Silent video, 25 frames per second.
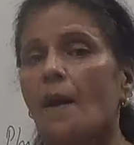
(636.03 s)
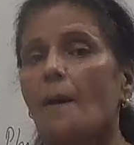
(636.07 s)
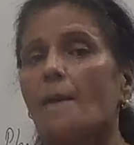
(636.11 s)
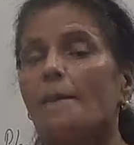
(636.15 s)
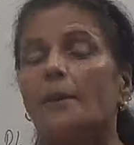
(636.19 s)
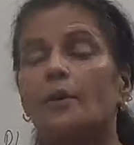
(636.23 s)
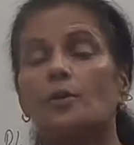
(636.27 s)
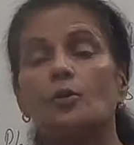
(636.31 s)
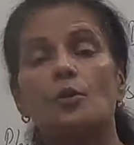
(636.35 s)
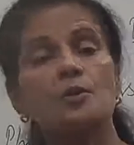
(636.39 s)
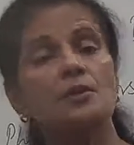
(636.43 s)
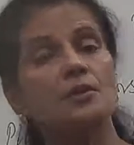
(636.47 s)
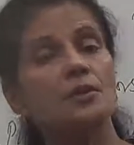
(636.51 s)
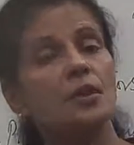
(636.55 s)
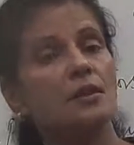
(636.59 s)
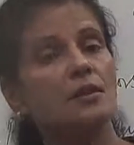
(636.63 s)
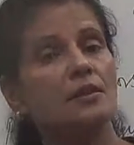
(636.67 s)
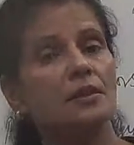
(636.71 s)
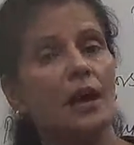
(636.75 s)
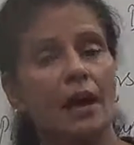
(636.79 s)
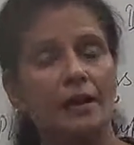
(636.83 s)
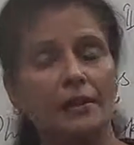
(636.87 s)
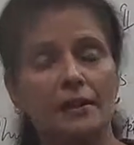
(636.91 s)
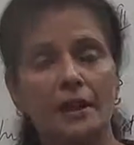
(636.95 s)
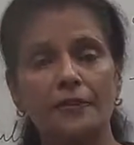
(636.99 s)
Because
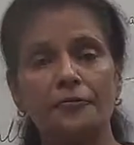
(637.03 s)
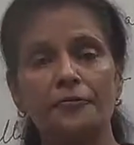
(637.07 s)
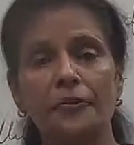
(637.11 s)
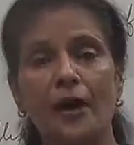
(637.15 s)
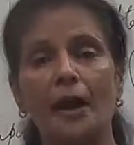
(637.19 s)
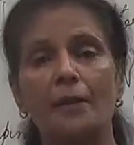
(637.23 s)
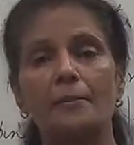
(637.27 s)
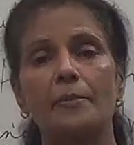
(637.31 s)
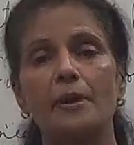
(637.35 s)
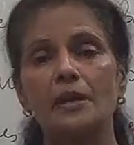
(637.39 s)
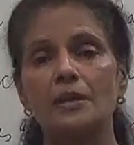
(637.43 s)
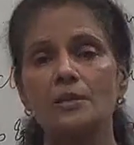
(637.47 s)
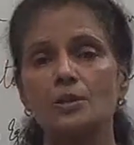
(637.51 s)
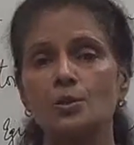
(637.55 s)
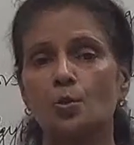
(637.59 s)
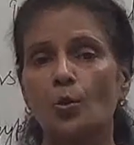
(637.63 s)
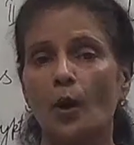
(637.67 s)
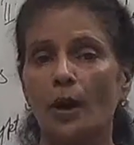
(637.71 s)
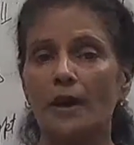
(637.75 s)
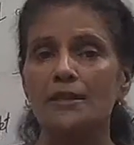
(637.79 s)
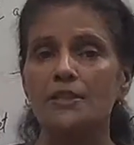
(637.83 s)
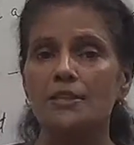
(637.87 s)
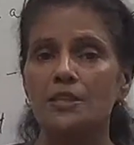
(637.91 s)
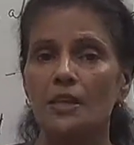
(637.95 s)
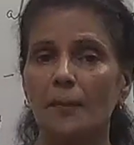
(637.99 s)
synthetic fiber is
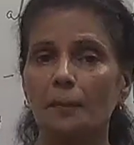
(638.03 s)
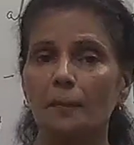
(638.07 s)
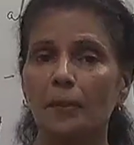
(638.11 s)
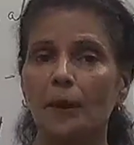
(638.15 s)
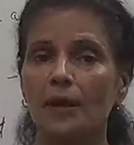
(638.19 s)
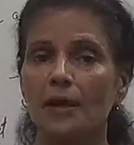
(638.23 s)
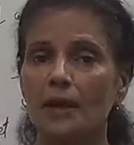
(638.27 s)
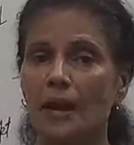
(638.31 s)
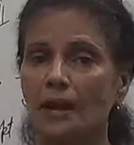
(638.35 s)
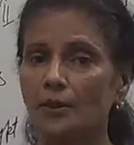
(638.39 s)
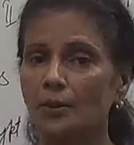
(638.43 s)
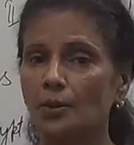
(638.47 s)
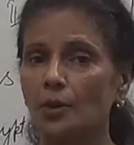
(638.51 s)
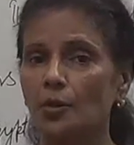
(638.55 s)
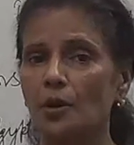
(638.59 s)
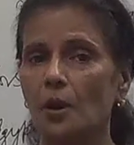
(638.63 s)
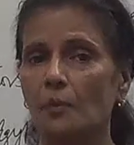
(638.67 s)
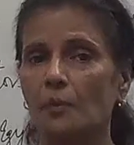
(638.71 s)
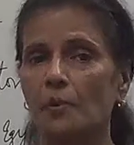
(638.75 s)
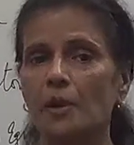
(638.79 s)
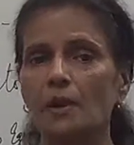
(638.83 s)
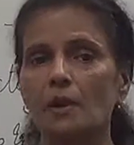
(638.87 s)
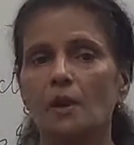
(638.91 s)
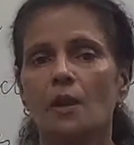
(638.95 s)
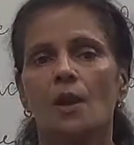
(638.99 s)
quite cheaper and
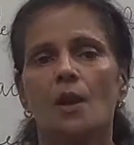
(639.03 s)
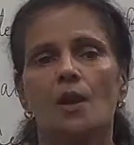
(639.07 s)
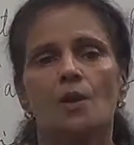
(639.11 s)
durable,